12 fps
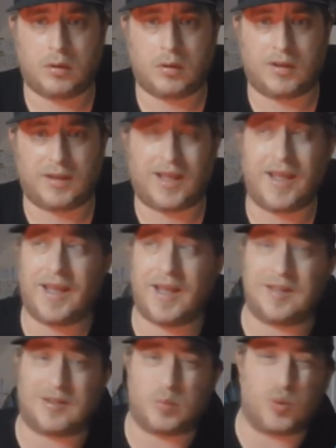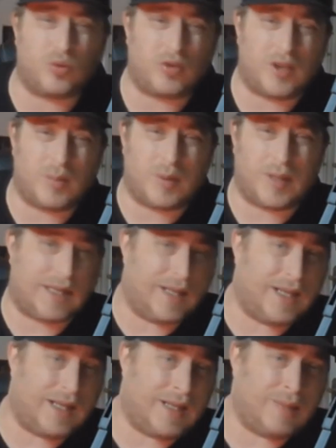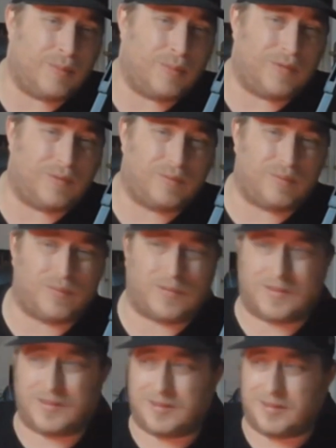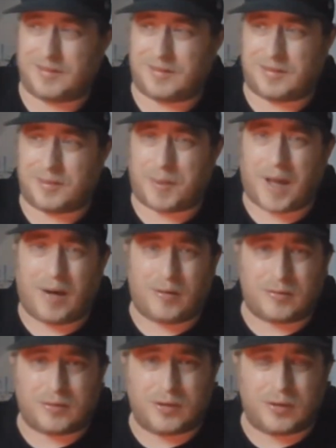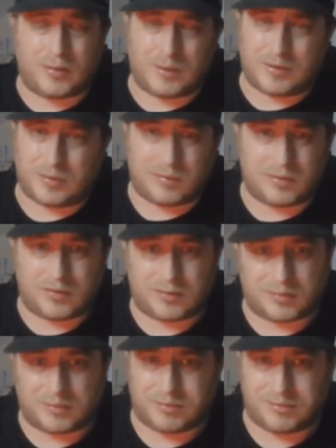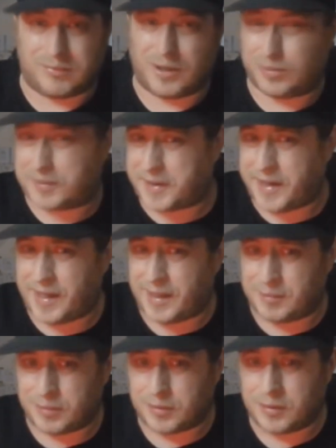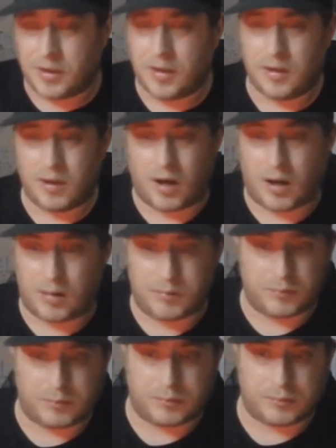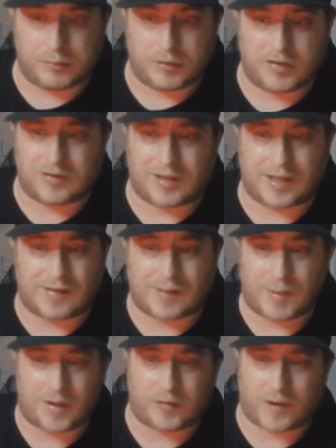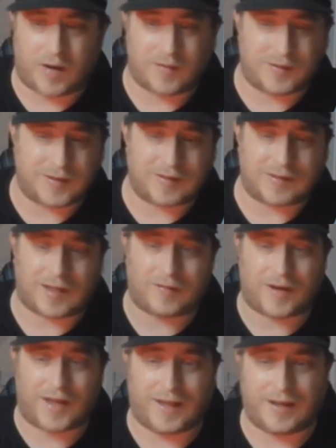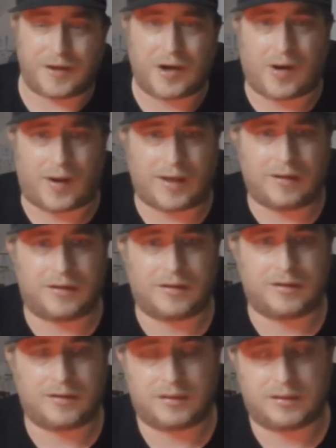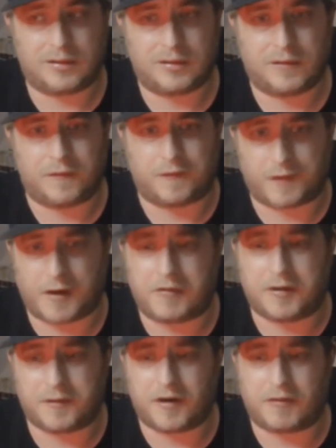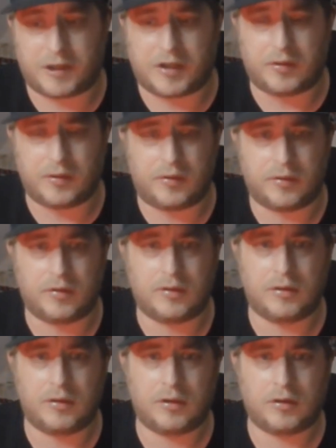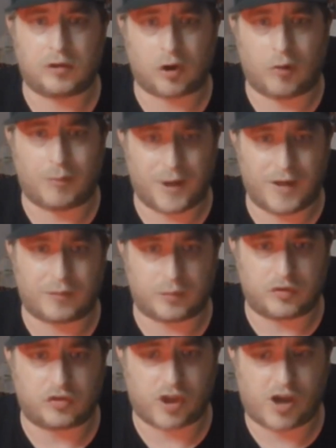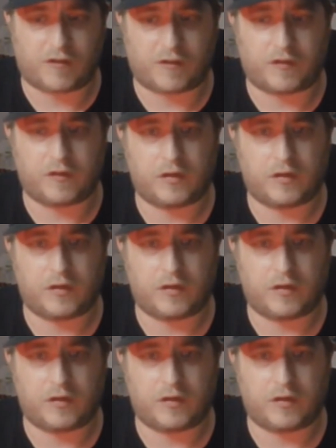Yeah, you had your bullshit at the beginning with the Battle Royal, which was okay, but once you get to match 5, 6, 7, 8, 9, very, very good. Top level stuff.